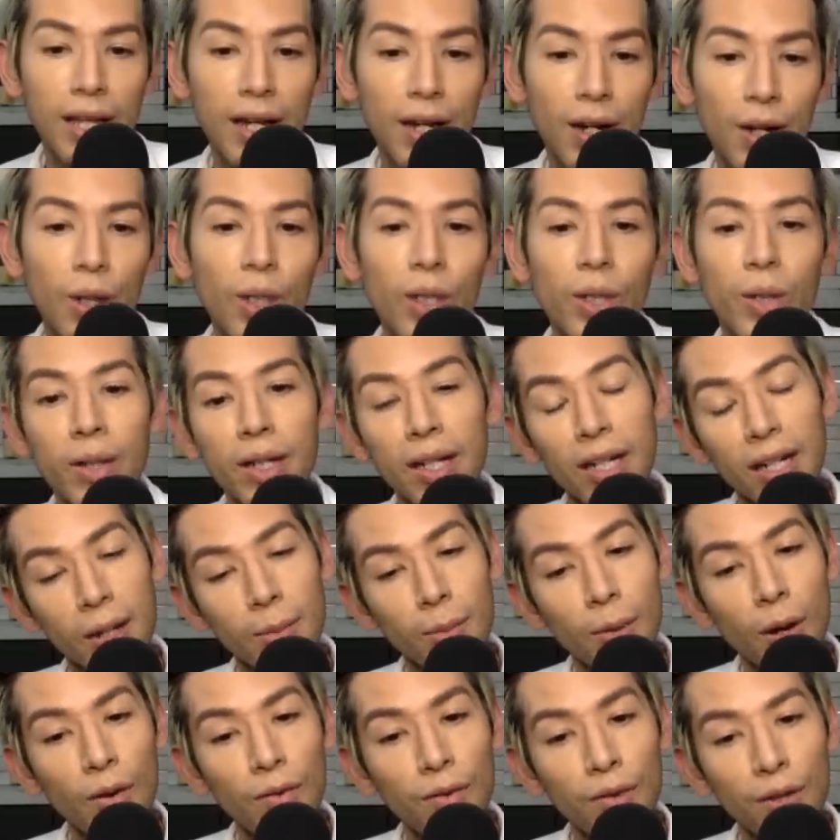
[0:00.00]
there. You need to
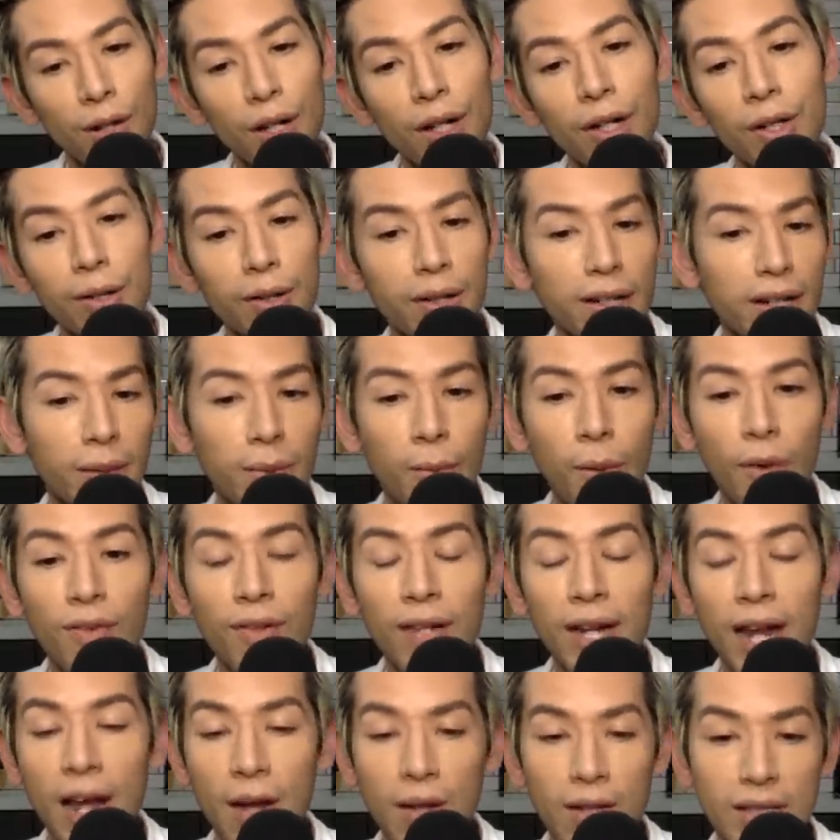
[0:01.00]
come over and you need to come
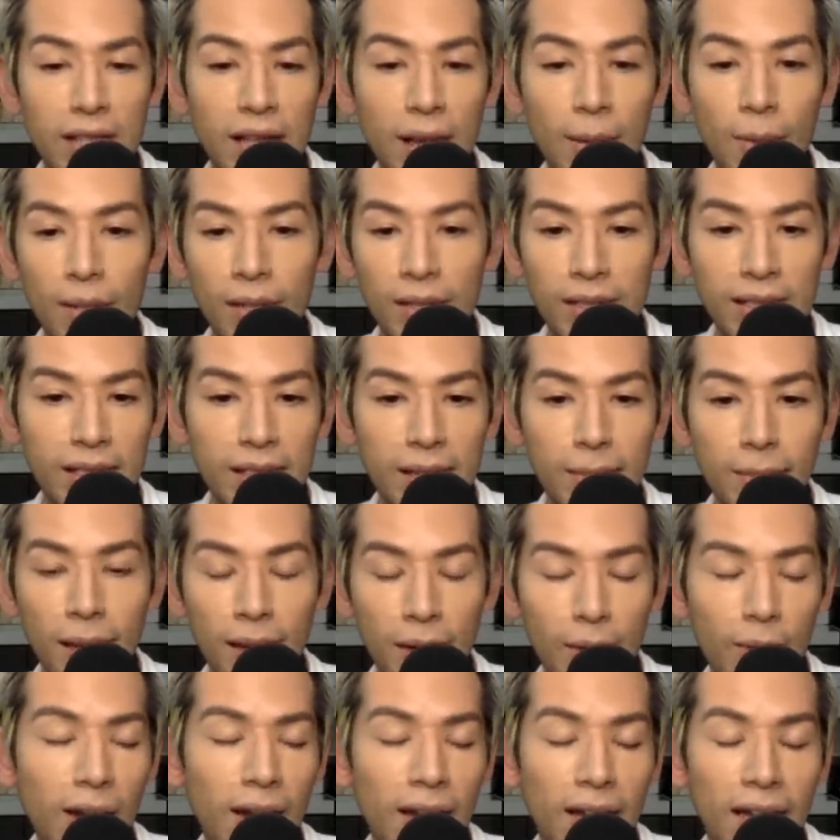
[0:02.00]
over now because I want to see
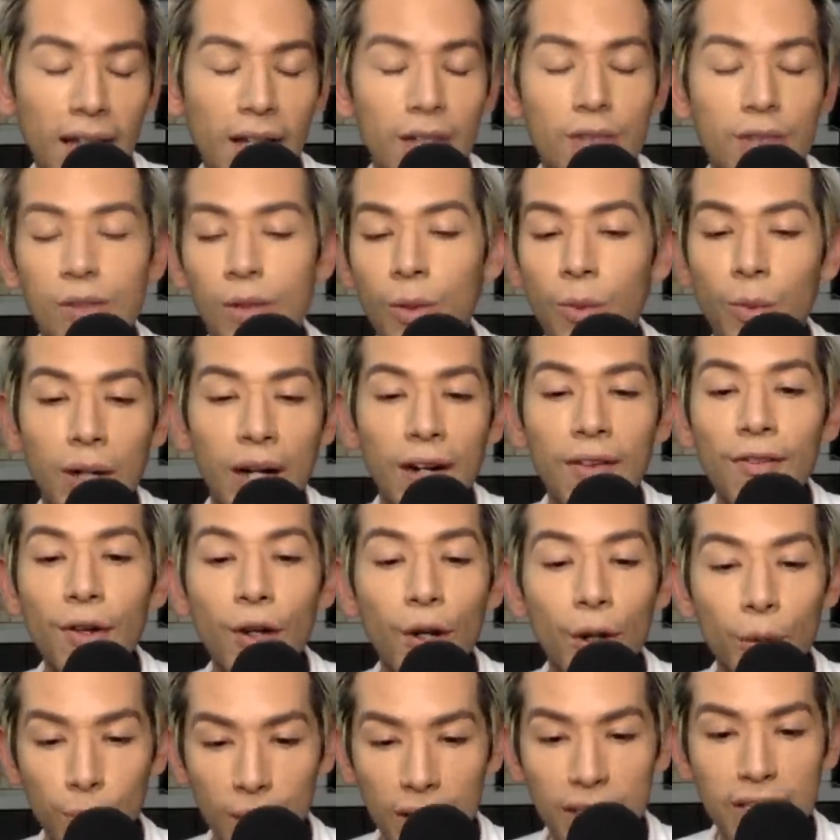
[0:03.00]
my grandkids or whatever
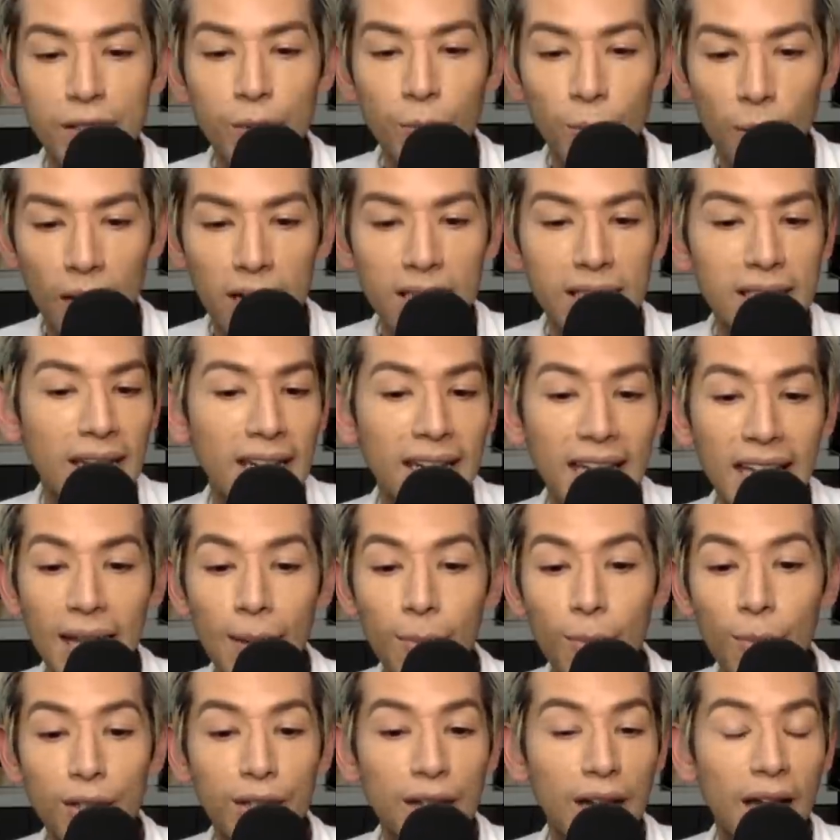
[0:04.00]
her reason was. And
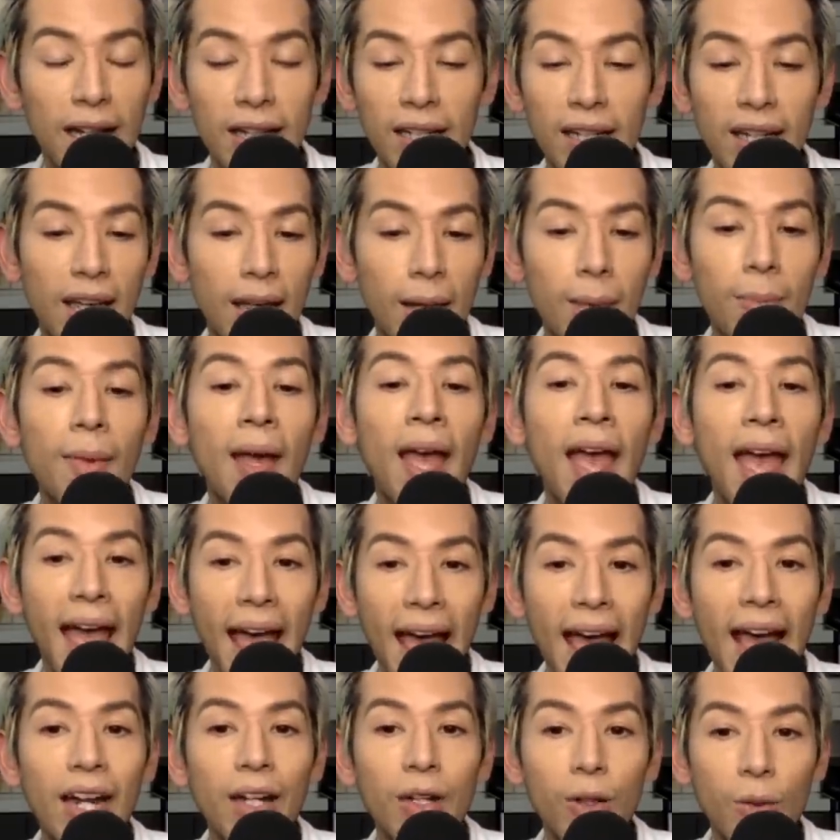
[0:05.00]
Kim
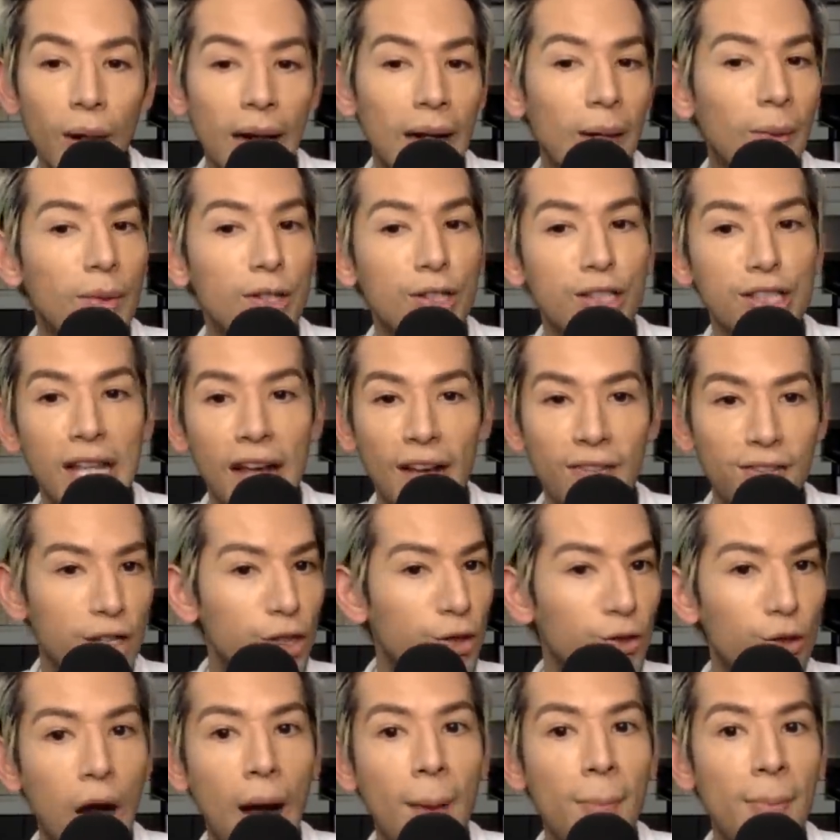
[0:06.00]
and Greg would just have to
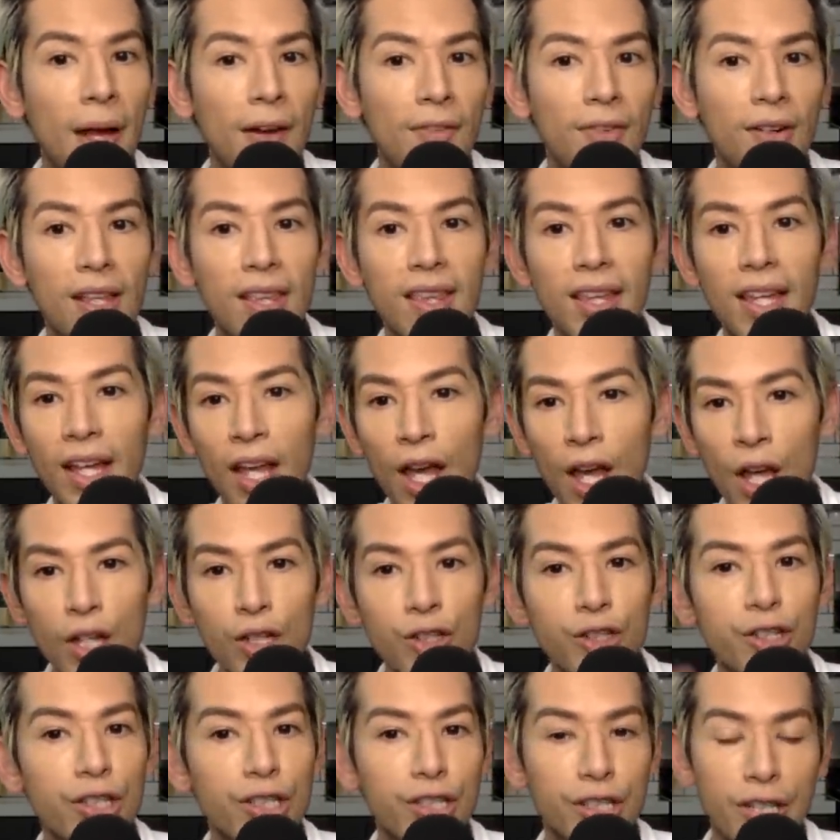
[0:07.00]
drop everything
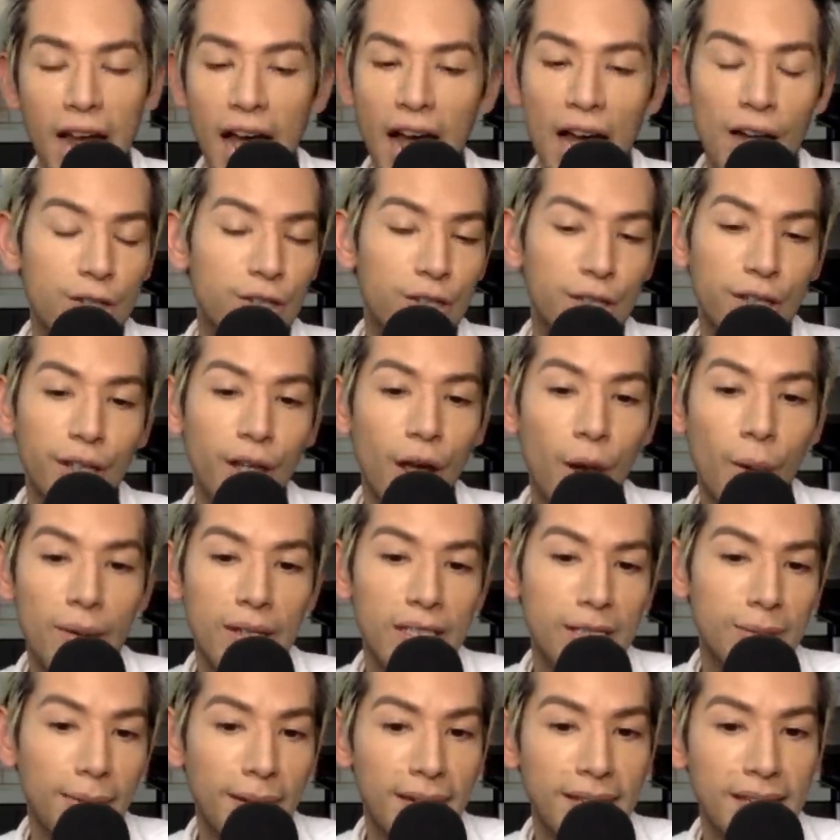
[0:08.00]
just to actually go
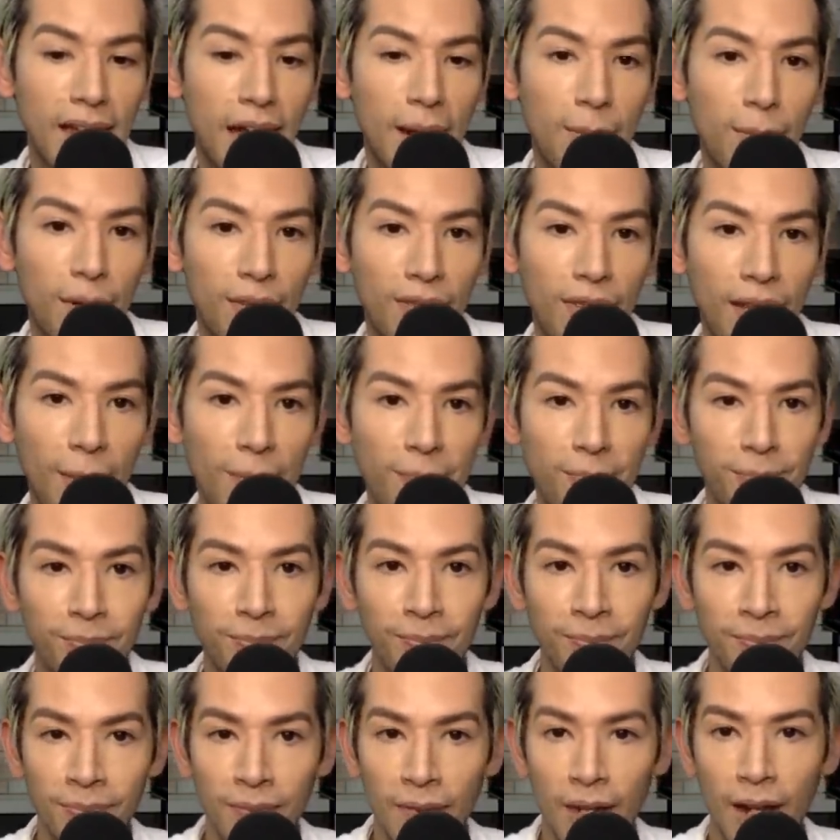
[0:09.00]
and spend time with
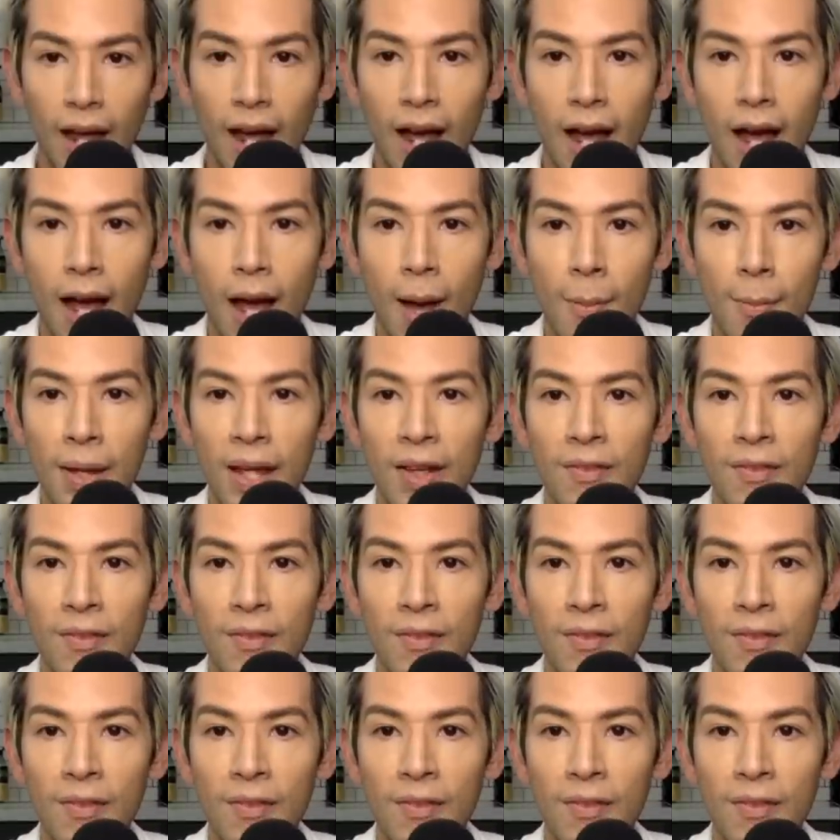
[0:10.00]
them.